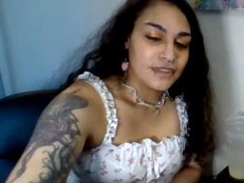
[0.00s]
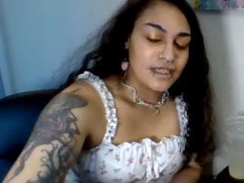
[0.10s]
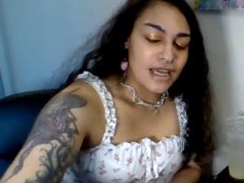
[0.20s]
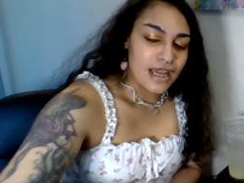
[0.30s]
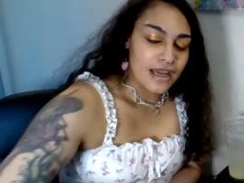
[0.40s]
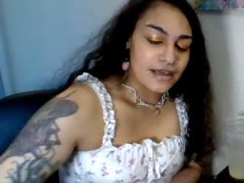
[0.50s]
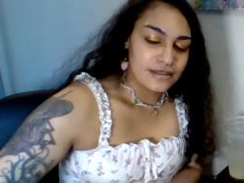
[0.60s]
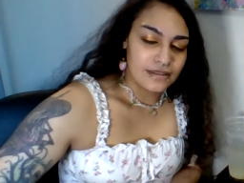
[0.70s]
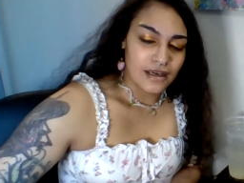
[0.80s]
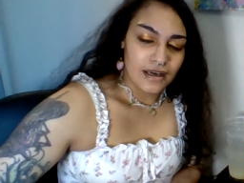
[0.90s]

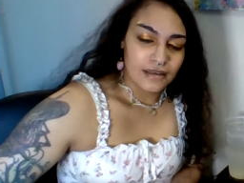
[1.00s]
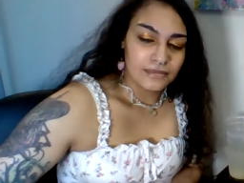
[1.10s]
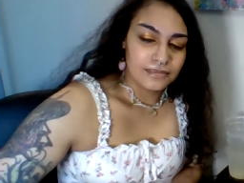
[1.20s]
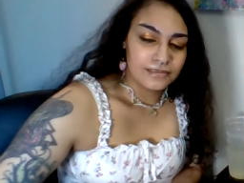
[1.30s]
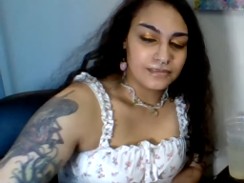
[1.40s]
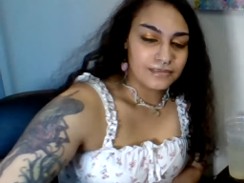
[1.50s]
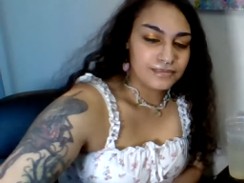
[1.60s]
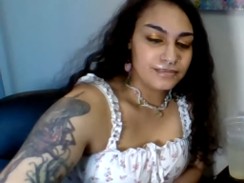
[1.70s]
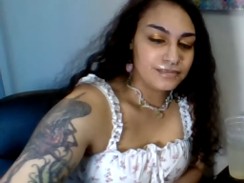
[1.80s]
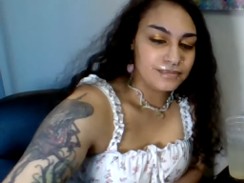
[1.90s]
And um,
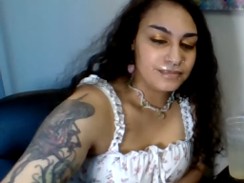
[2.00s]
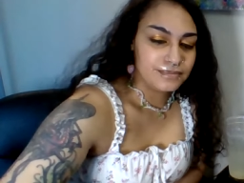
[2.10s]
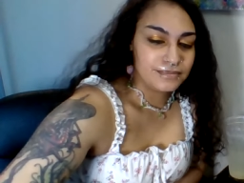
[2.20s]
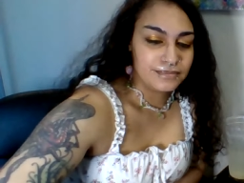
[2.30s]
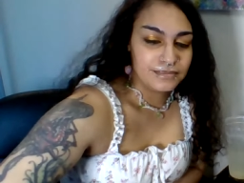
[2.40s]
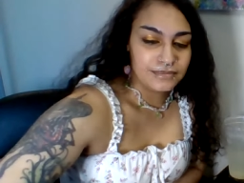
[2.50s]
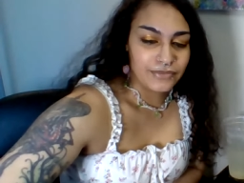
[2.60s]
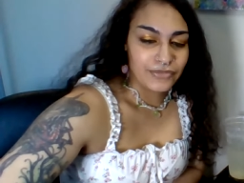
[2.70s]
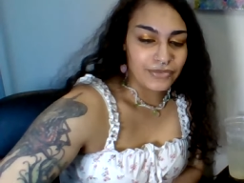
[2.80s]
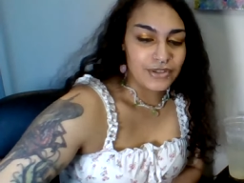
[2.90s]

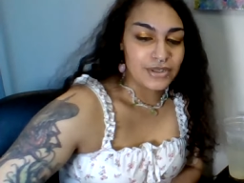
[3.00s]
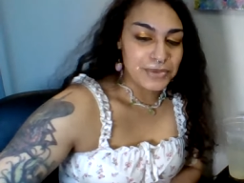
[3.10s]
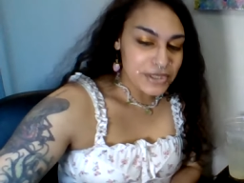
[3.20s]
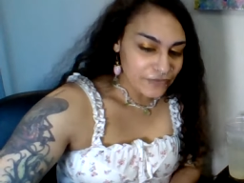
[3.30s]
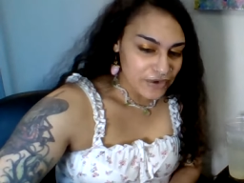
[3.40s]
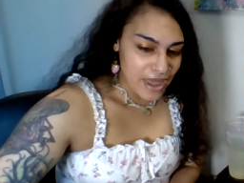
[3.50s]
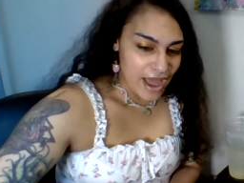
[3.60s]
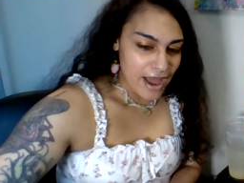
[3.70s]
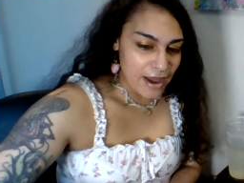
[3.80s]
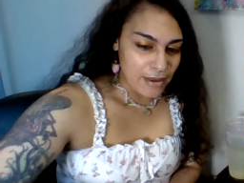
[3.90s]
there's a reason for
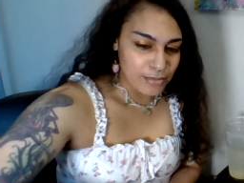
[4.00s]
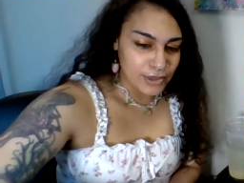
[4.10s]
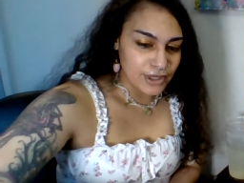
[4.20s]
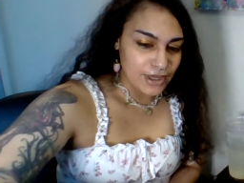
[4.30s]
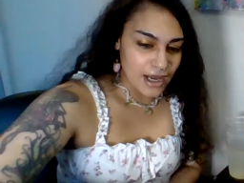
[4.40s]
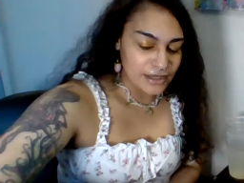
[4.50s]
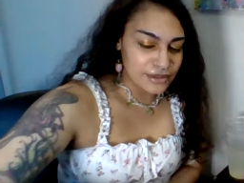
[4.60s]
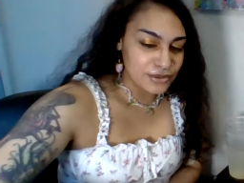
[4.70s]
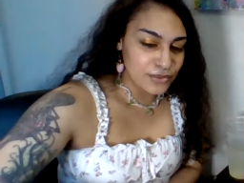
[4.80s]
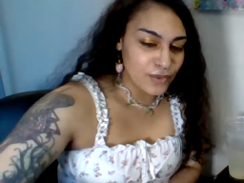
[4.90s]
that, but I
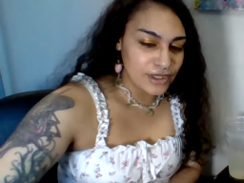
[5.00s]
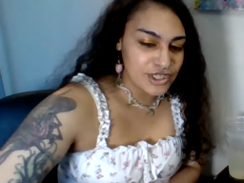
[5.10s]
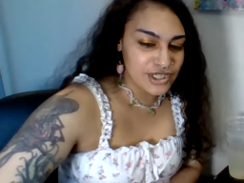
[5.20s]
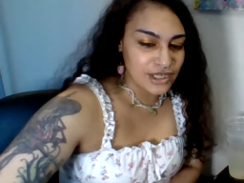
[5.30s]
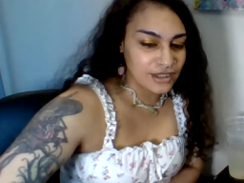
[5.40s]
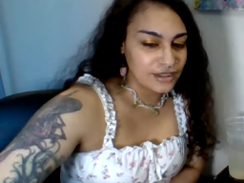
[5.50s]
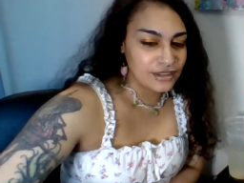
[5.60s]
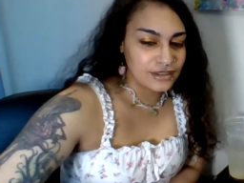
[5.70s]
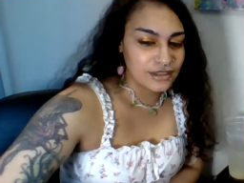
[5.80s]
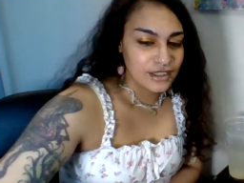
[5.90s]
do want to
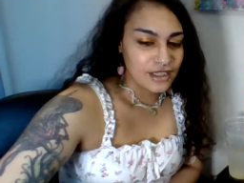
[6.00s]
share